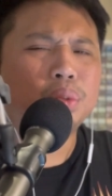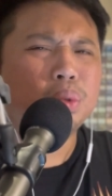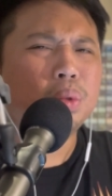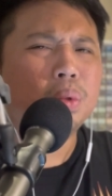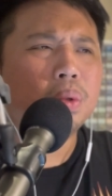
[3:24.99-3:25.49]

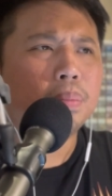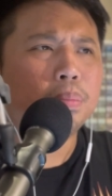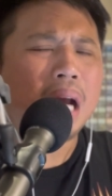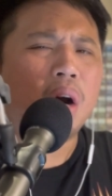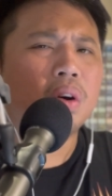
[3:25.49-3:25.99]
too
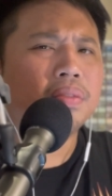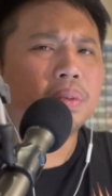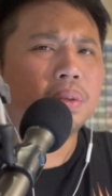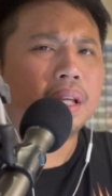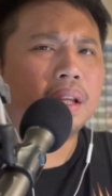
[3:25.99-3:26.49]

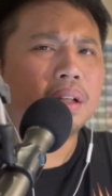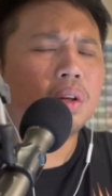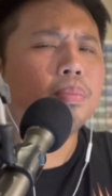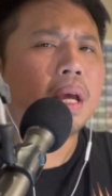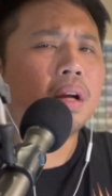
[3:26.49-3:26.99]
powerful in
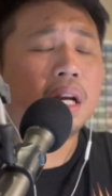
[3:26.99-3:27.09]
Commander.